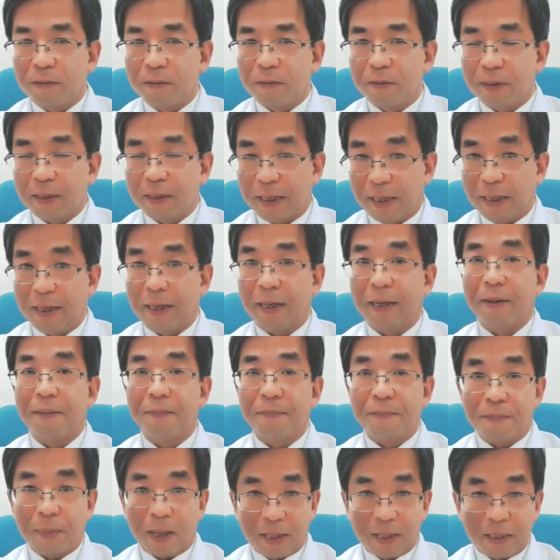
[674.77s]
the
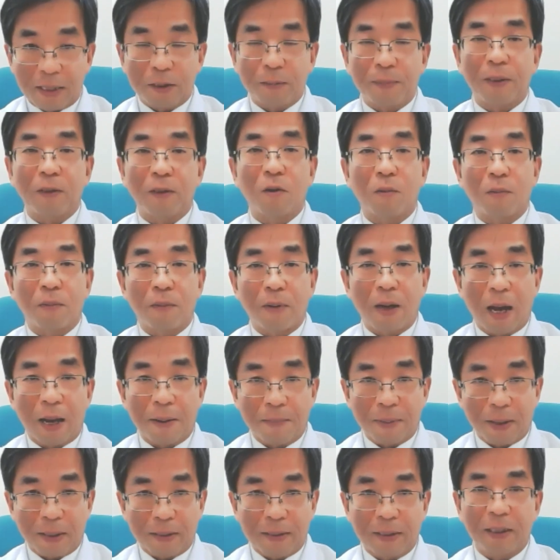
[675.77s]
management of
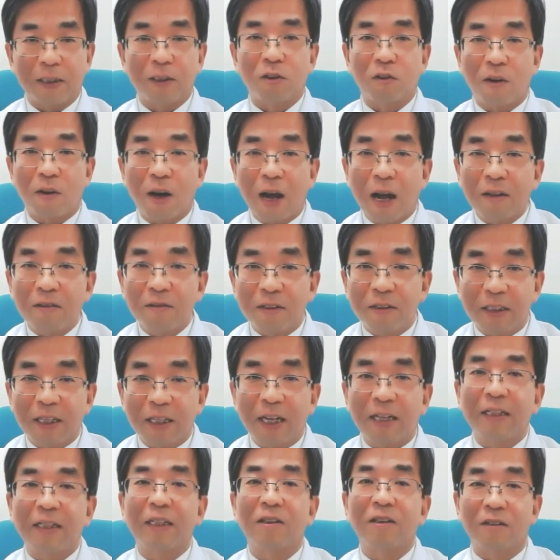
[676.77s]
hypertension and
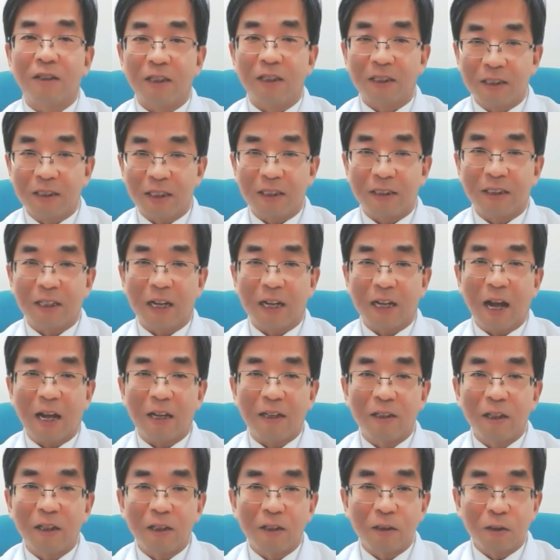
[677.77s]
related disease
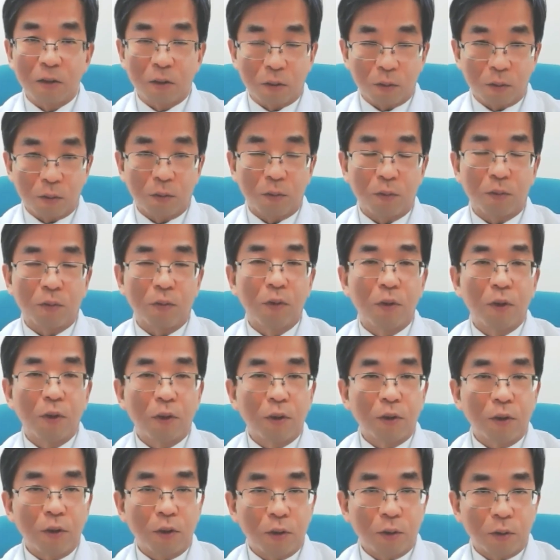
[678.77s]
to
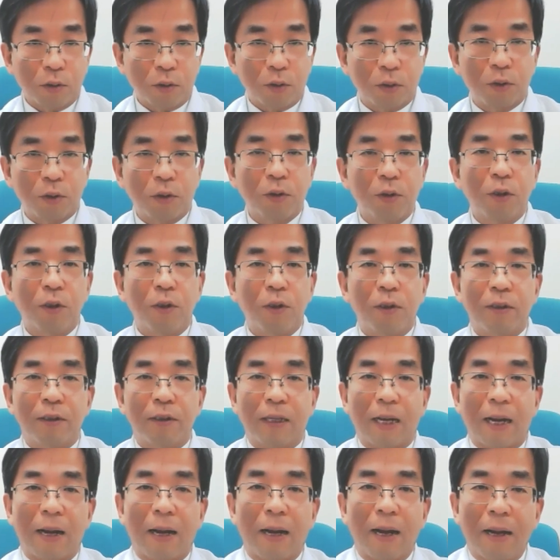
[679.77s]
use
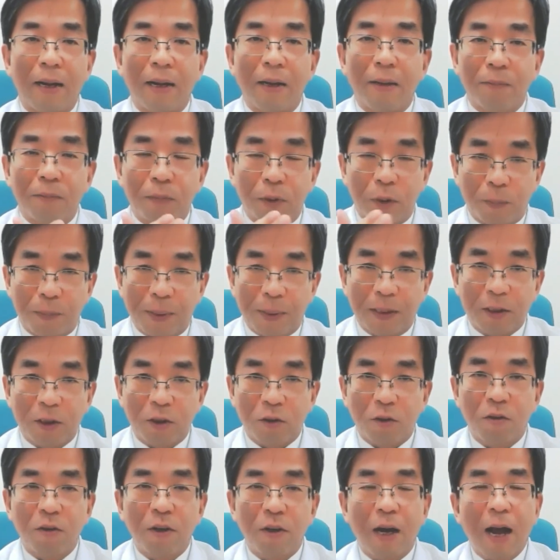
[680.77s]
the
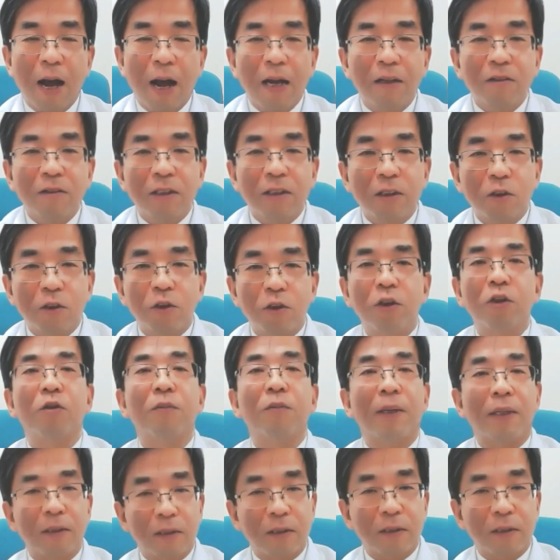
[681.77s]
prevention and the treatment.